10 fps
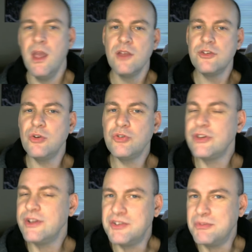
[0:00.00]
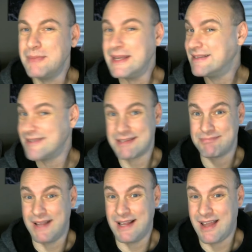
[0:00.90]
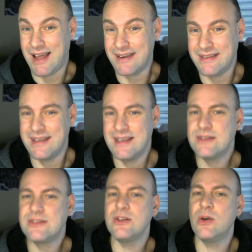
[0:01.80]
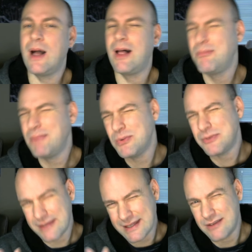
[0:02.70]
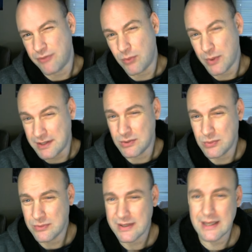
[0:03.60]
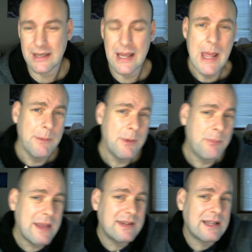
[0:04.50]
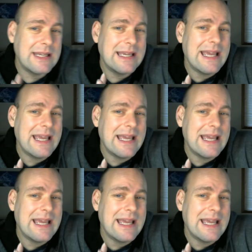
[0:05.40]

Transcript: Socialism means a lot of things, so I'll mostly avoid using it, but basically,